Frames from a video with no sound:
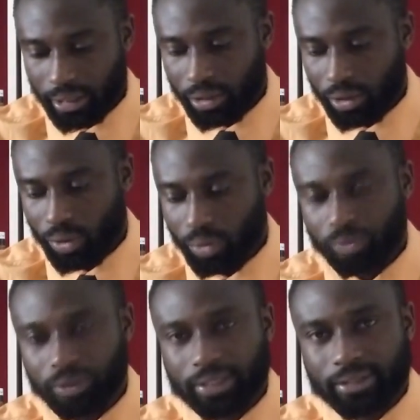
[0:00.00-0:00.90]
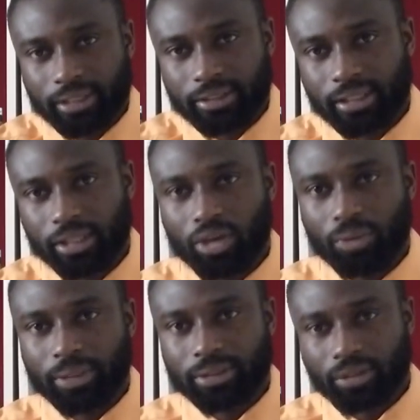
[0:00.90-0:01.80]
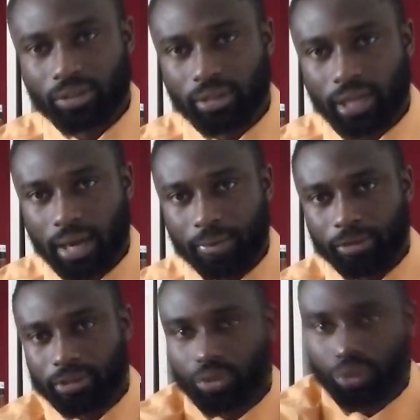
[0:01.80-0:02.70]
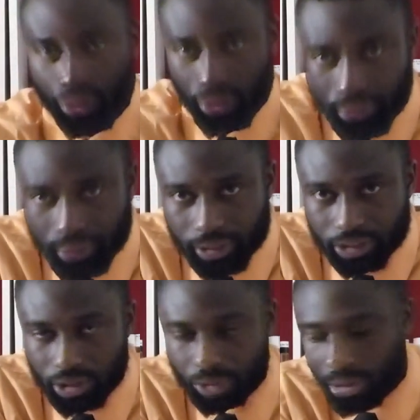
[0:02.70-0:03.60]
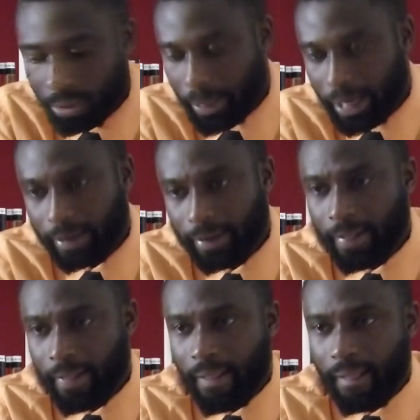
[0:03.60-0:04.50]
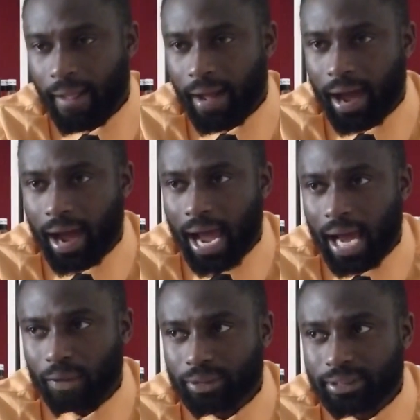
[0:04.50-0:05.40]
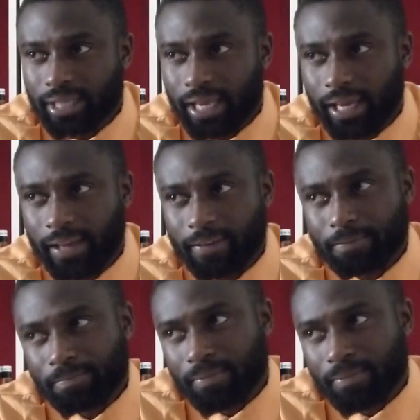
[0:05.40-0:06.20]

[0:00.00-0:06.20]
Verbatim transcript: you know the season or based on um, what's going on in general. But I would say